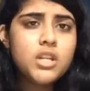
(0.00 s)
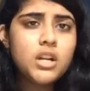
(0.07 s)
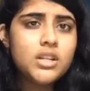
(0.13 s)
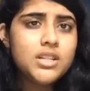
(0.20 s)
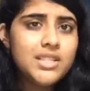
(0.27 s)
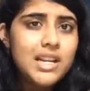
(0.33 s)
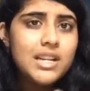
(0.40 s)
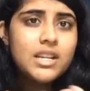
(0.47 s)
in
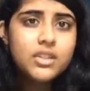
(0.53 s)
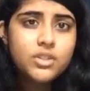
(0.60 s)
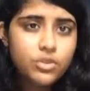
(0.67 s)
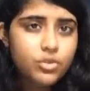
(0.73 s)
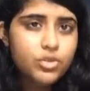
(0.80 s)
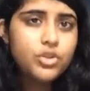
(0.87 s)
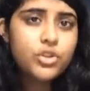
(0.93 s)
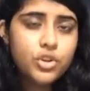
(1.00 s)
understanding
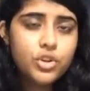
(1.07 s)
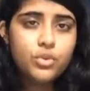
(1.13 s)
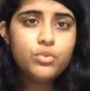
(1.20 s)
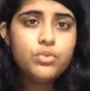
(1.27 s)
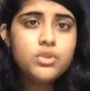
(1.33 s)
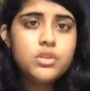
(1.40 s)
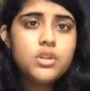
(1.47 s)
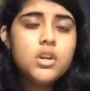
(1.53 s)
social
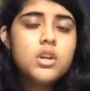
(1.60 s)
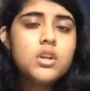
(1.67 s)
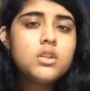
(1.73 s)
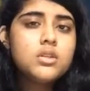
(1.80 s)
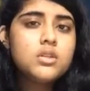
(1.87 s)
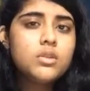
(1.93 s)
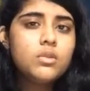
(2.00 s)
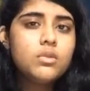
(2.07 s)
cues,
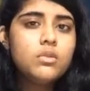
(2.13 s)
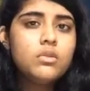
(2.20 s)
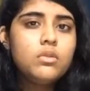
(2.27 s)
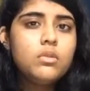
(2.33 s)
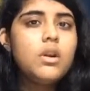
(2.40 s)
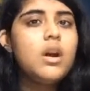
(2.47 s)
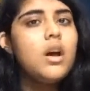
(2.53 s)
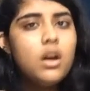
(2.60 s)

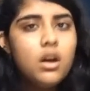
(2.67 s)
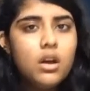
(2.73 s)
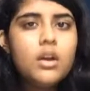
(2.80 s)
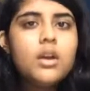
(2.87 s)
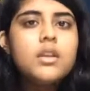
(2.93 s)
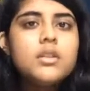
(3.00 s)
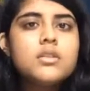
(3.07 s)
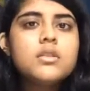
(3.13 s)
so
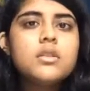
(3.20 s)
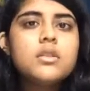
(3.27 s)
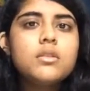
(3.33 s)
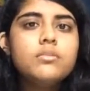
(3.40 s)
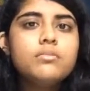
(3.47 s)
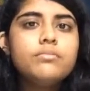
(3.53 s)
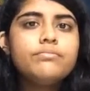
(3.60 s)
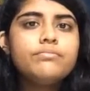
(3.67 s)
it's
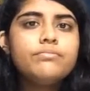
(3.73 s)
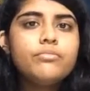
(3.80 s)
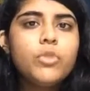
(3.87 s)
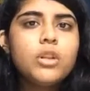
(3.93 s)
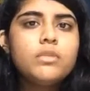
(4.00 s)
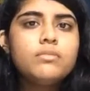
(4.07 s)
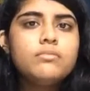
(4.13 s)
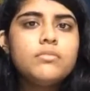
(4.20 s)
a,
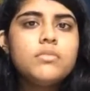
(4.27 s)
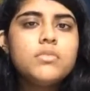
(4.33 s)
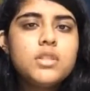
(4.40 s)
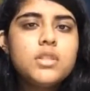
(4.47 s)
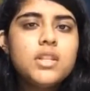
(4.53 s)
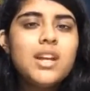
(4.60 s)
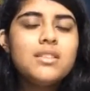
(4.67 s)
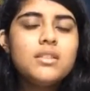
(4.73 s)
well, it's
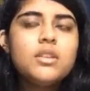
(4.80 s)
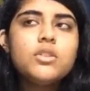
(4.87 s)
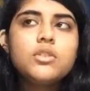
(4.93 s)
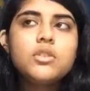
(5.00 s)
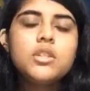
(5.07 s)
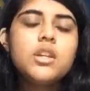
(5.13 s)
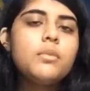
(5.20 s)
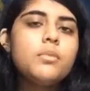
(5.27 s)
a sad thing to
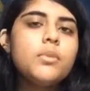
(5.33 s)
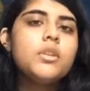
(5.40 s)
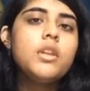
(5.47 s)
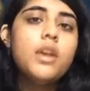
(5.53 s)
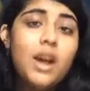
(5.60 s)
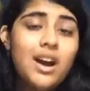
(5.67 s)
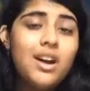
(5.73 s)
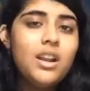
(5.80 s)
say, but
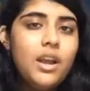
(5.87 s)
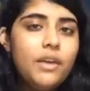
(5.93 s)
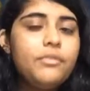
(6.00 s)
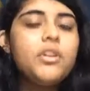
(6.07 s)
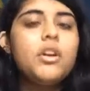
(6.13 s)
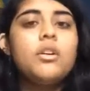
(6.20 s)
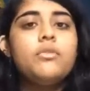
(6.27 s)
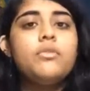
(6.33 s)
they are
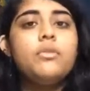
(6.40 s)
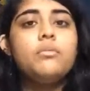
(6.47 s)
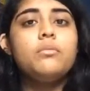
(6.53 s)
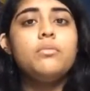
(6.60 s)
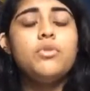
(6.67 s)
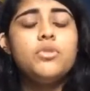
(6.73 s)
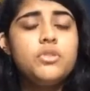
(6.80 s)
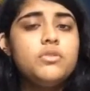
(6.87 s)
left out from
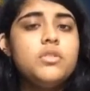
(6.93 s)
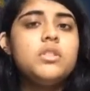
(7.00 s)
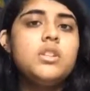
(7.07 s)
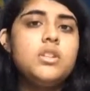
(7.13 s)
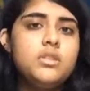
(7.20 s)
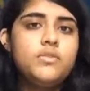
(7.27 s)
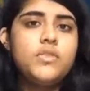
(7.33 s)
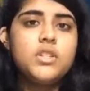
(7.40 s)
most of the
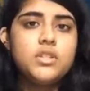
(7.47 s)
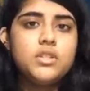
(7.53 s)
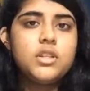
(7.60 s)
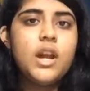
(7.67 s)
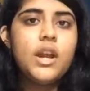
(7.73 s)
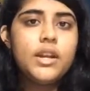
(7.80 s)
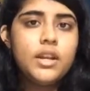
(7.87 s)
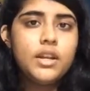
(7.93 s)
things of our
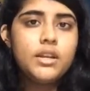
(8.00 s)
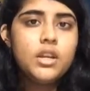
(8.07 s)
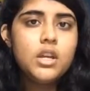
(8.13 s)
society